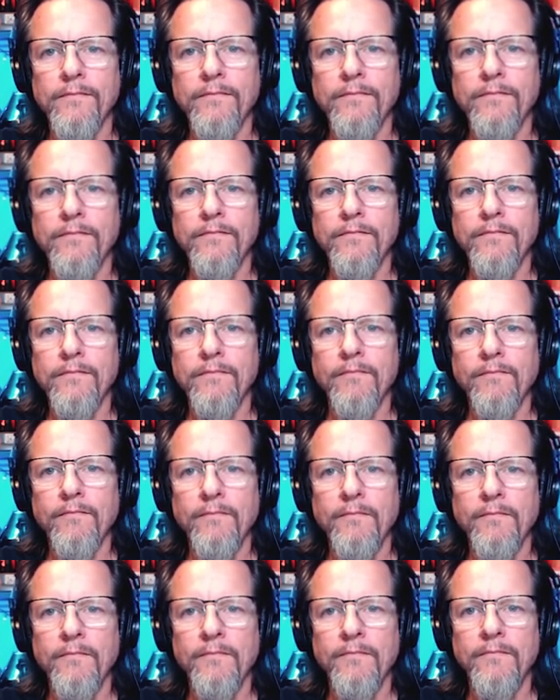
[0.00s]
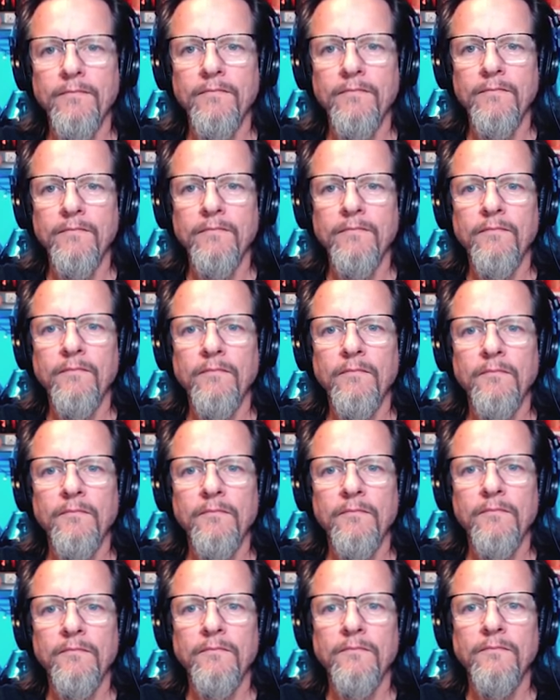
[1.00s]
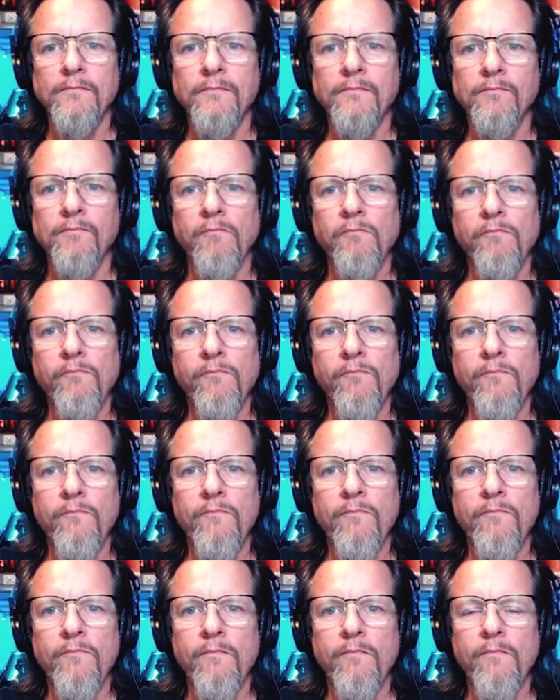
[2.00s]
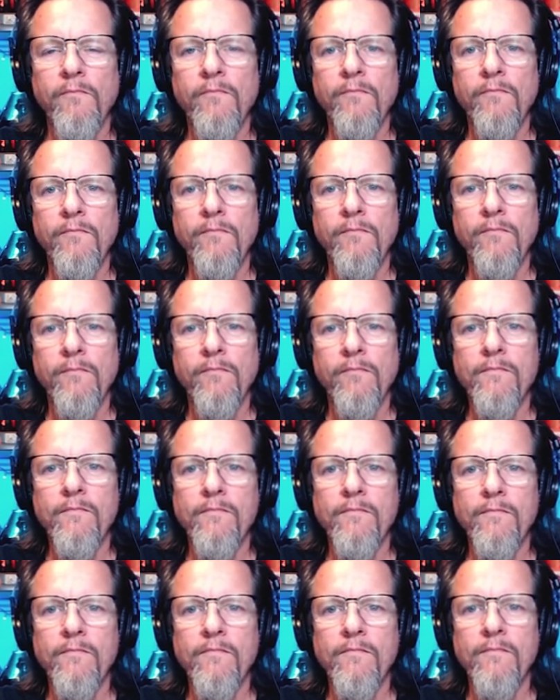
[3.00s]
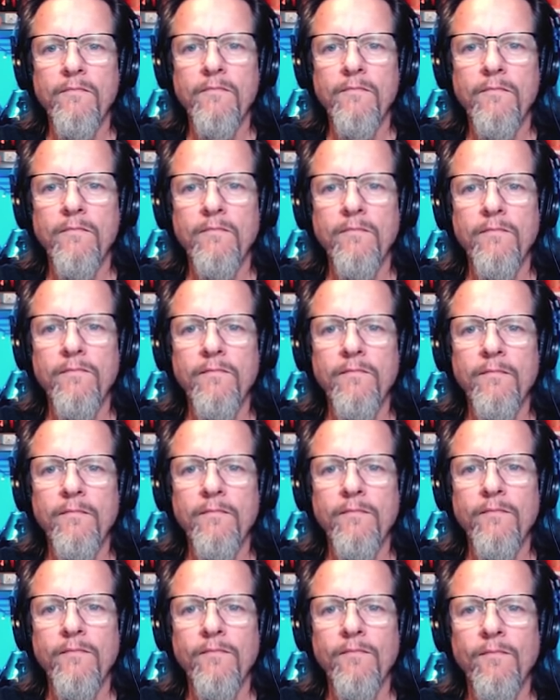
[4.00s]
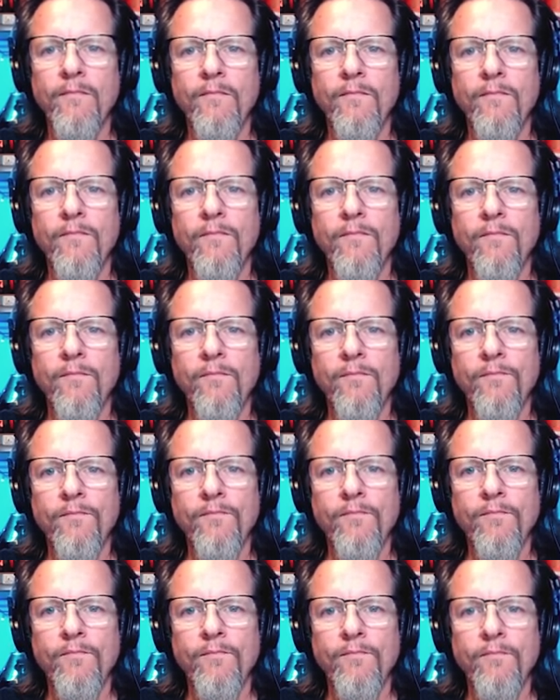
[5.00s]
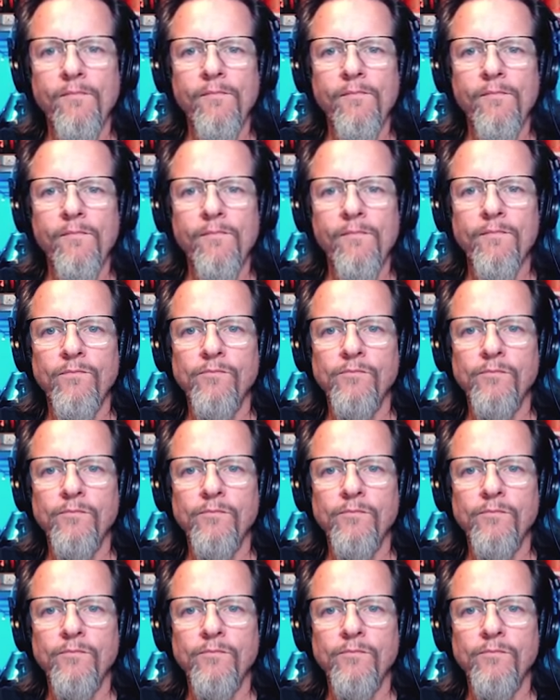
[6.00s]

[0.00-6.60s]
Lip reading: No words are spoken by the person on screen.